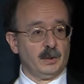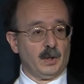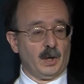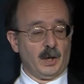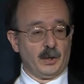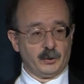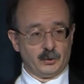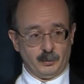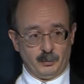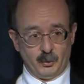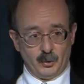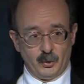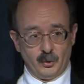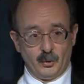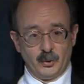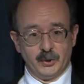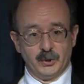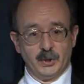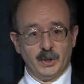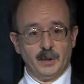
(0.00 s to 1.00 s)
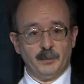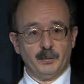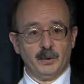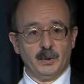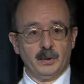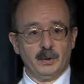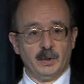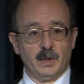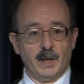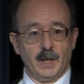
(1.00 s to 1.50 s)
entrepreneurship,
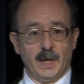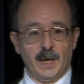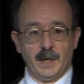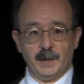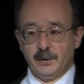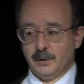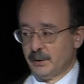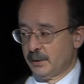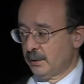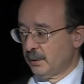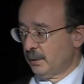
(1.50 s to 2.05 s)
and